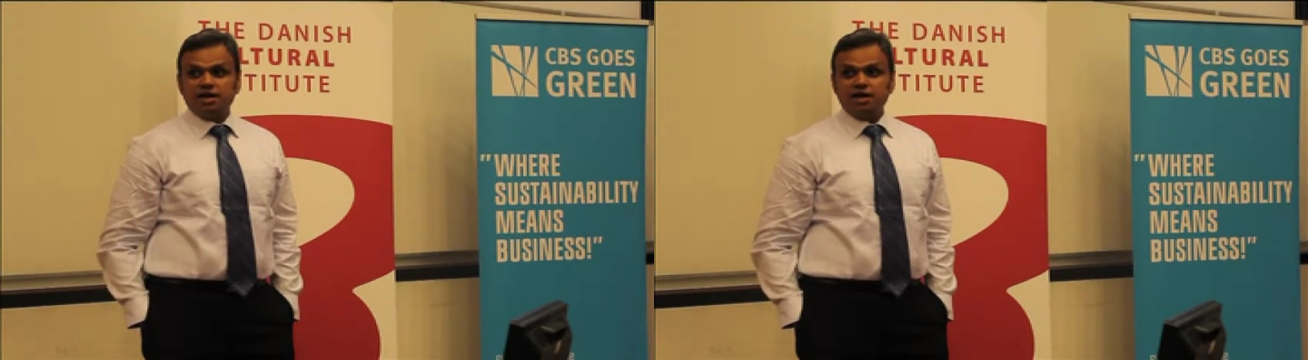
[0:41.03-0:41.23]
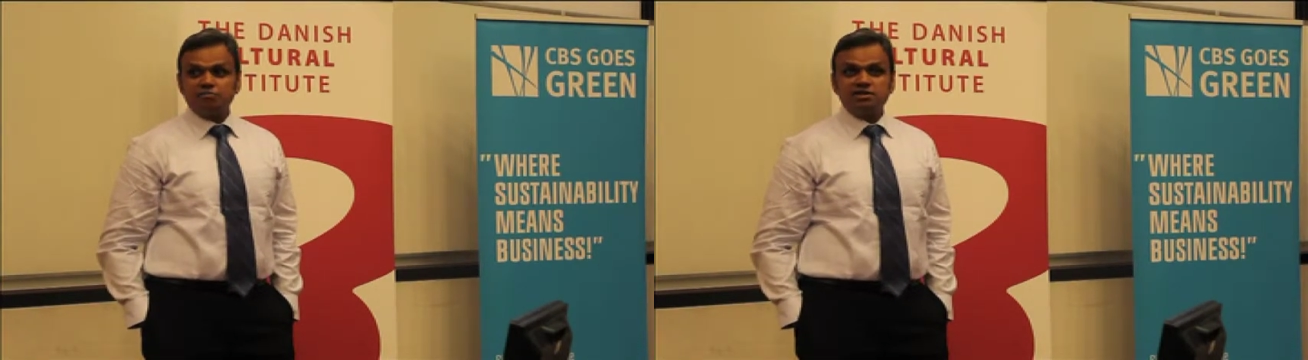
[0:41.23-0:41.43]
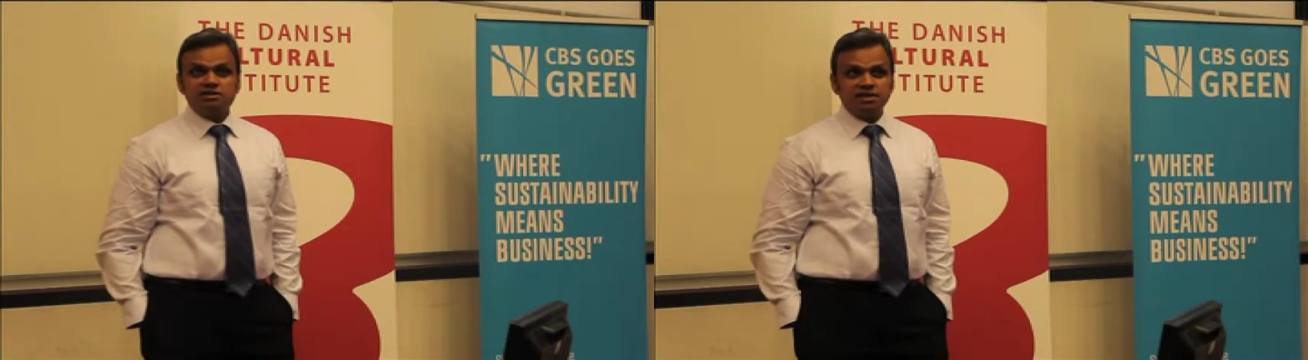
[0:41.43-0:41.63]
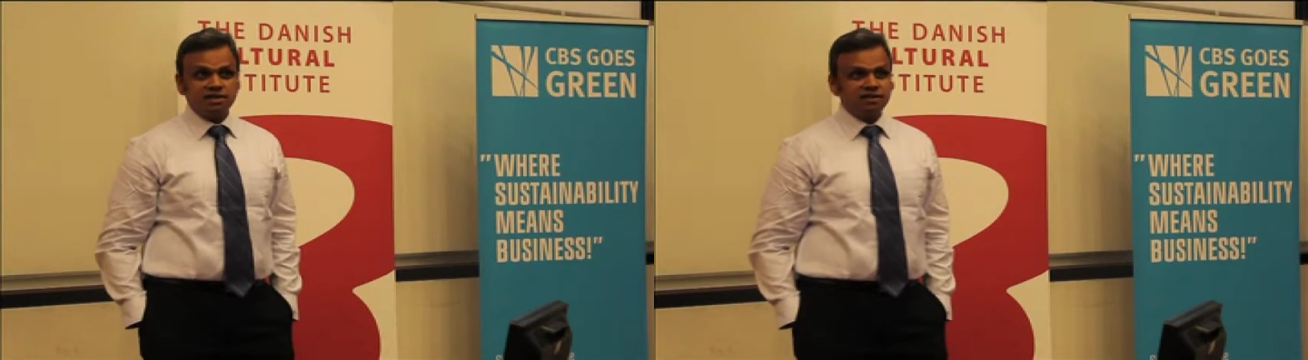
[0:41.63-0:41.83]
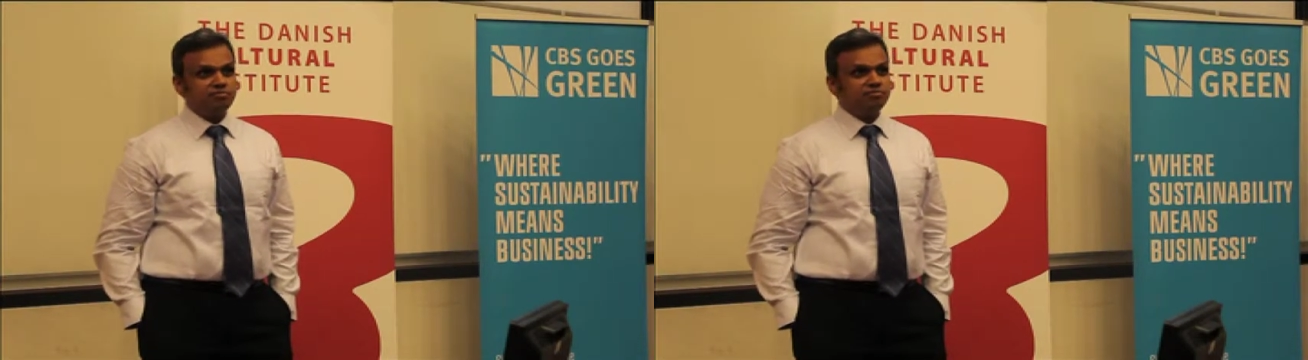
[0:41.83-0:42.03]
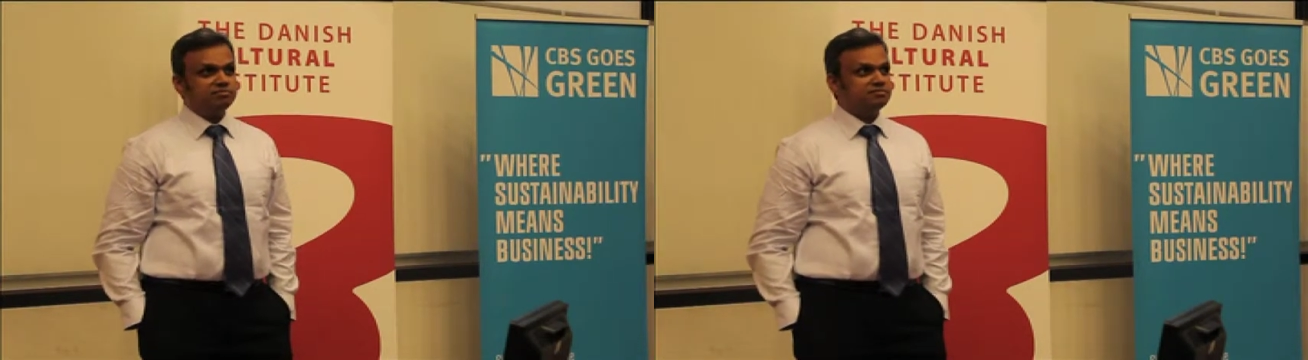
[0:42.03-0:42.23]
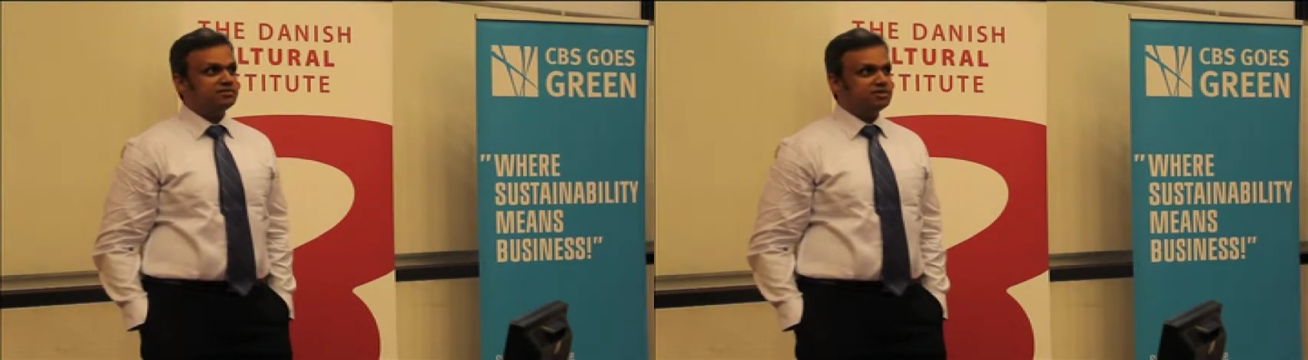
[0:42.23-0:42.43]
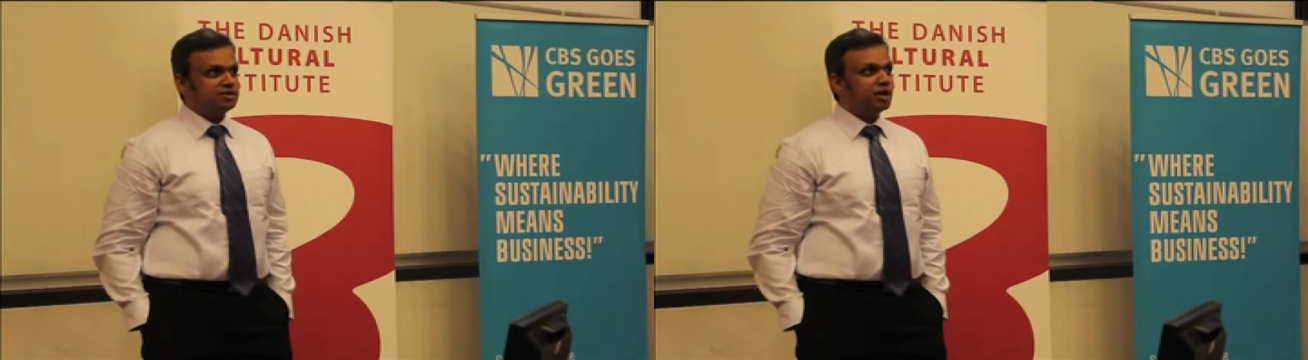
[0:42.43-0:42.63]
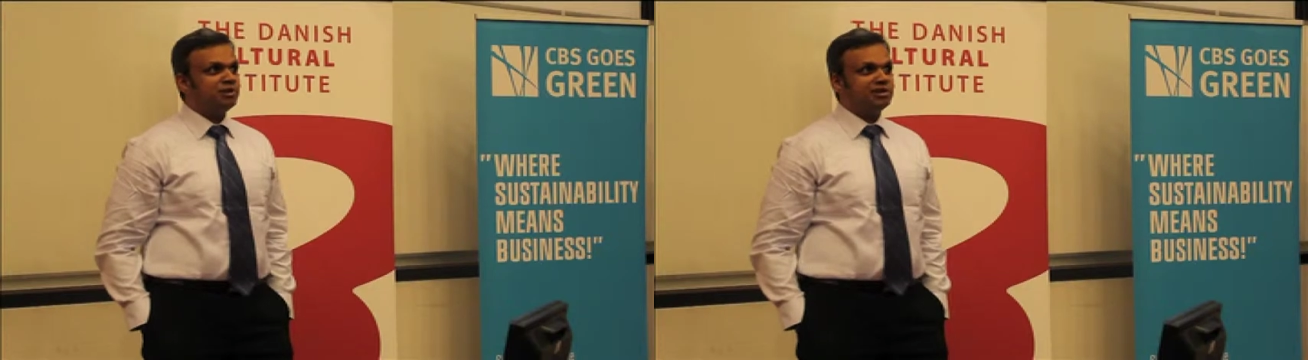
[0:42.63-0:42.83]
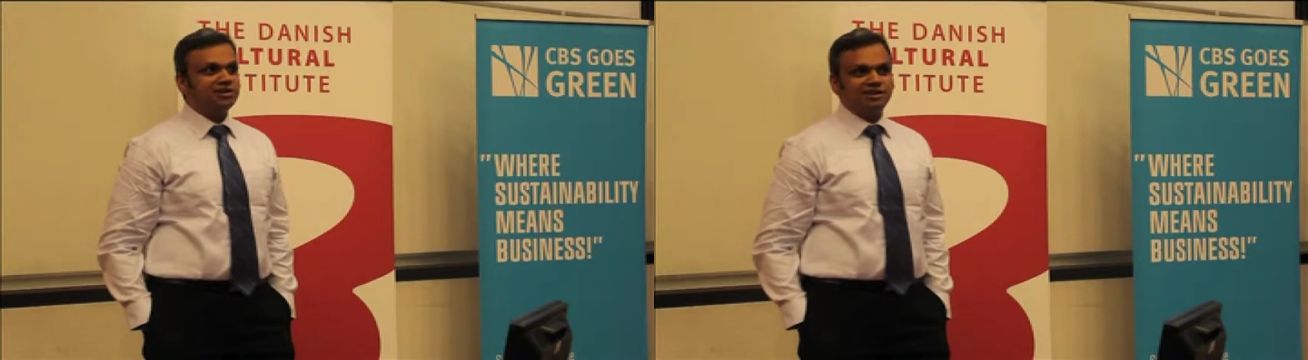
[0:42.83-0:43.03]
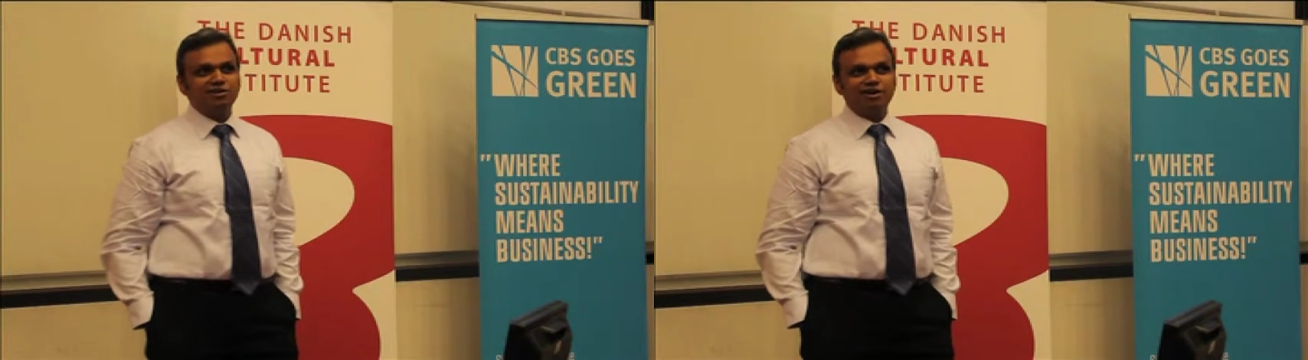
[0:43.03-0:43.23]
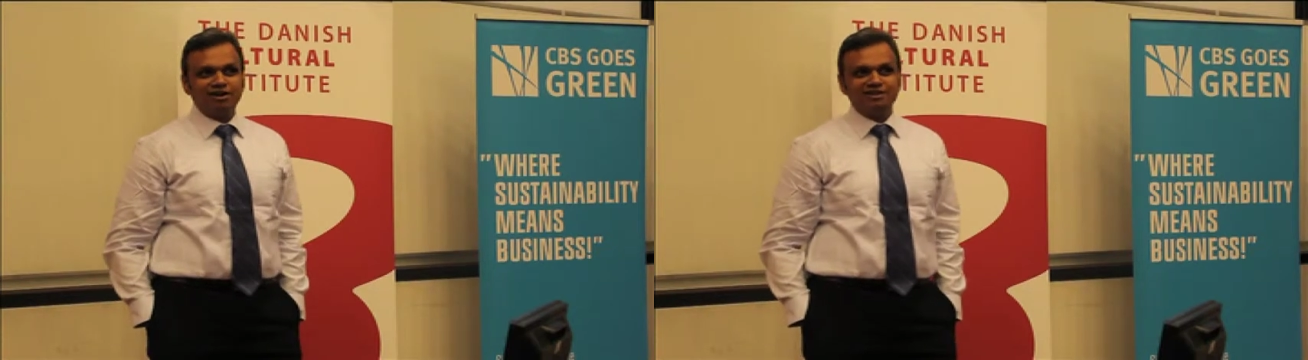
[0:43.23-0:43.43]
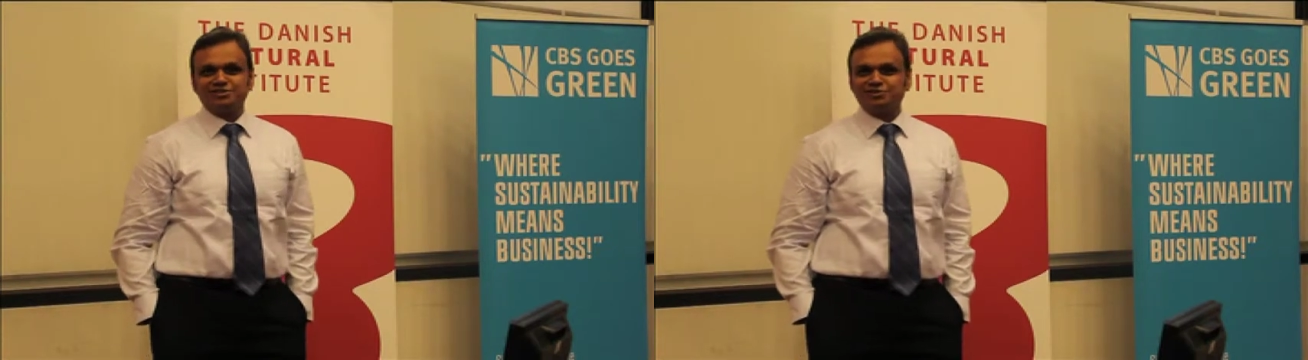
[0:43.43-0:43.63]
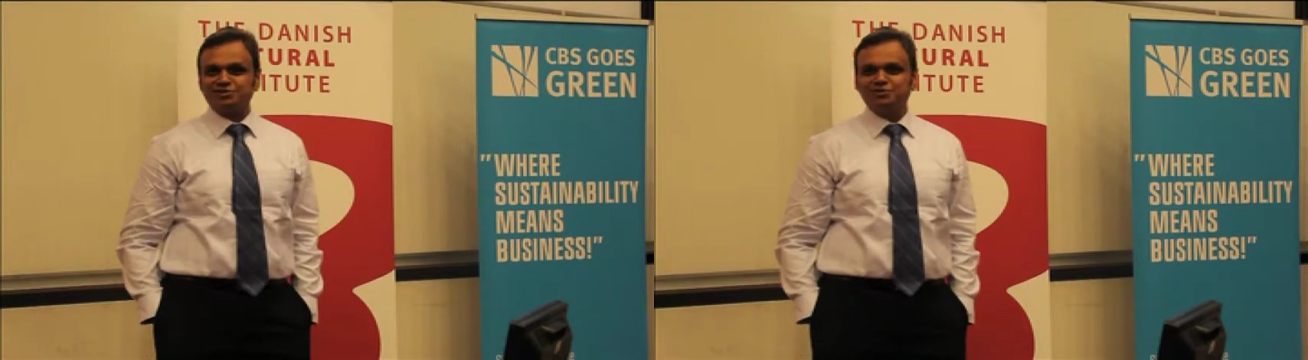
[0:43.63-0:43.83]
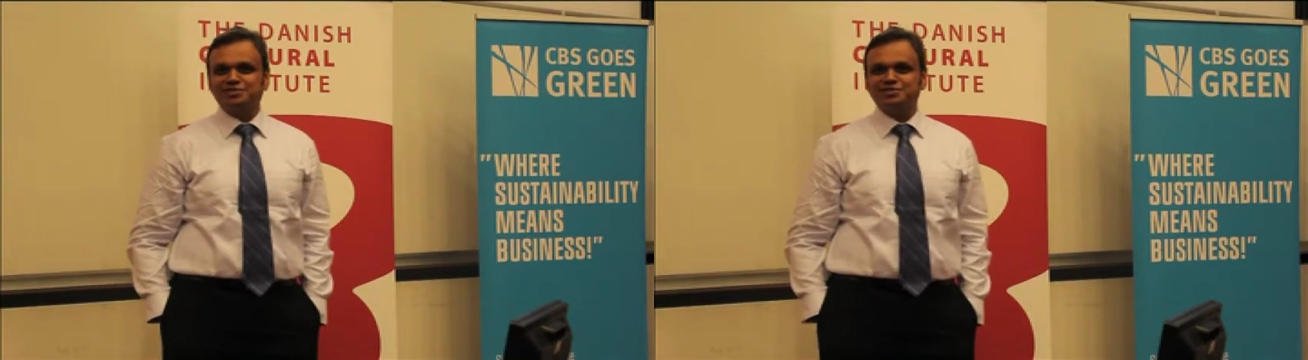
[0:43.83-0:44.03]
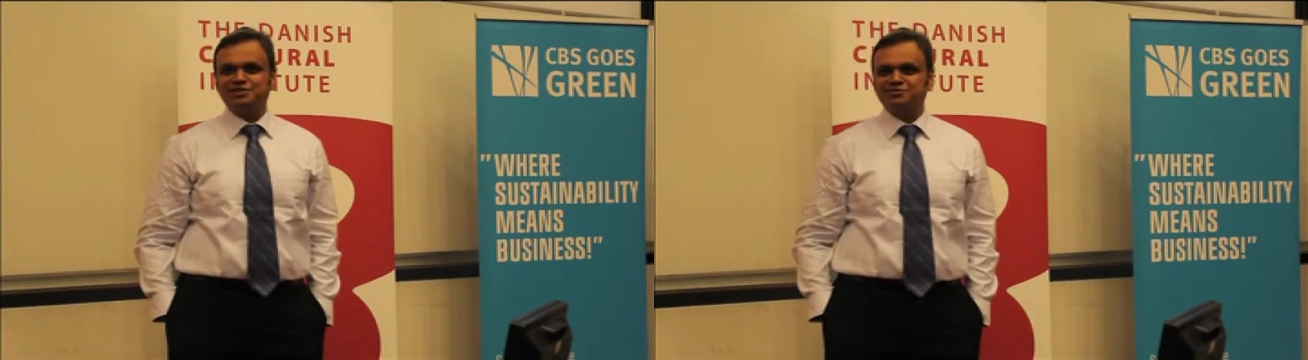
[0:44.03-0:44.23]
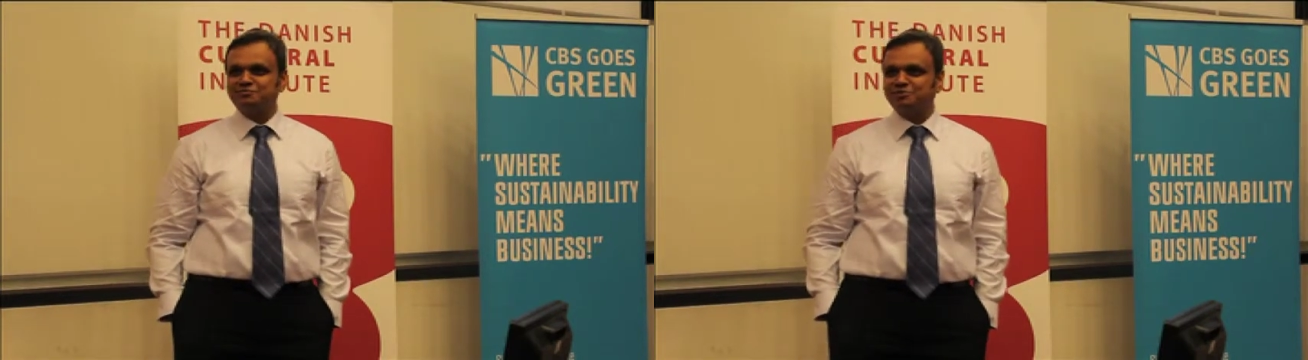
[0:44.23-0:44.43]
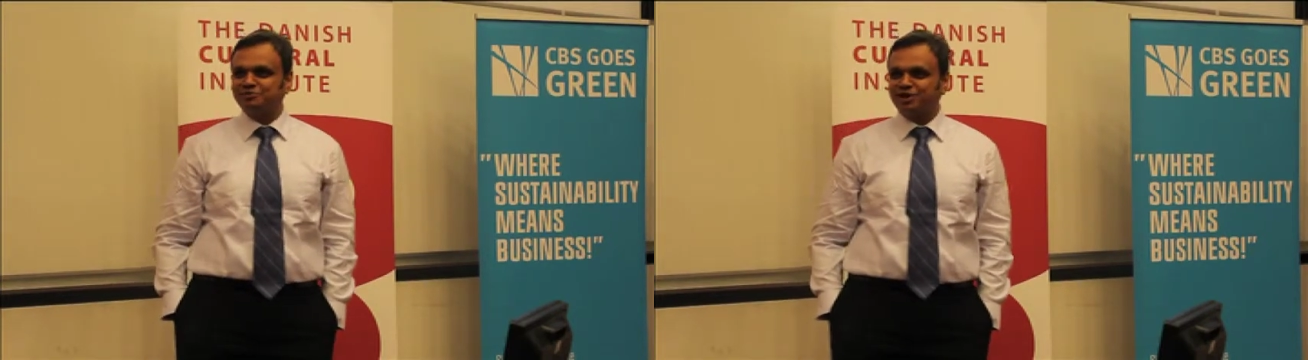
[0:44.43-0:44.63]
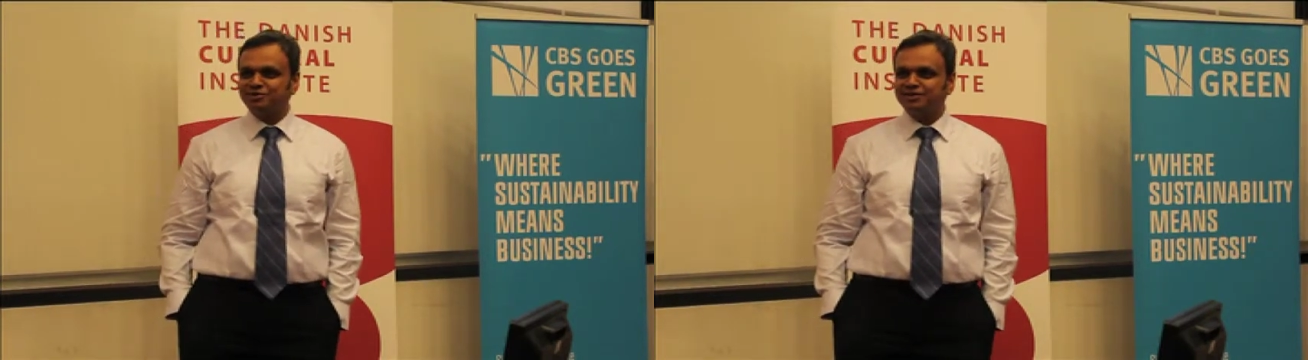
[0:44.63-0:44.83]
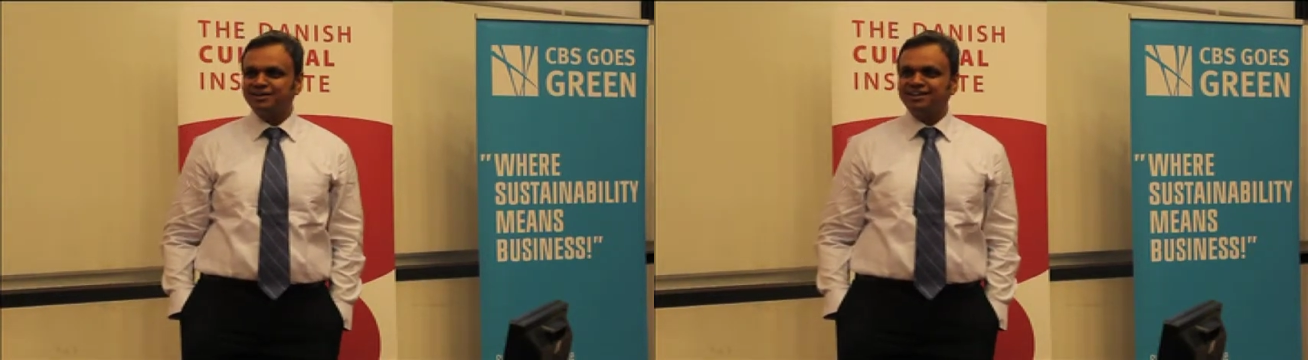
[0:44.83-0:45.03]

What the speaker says: I'm not saying that stop attending college or university from tomorrow.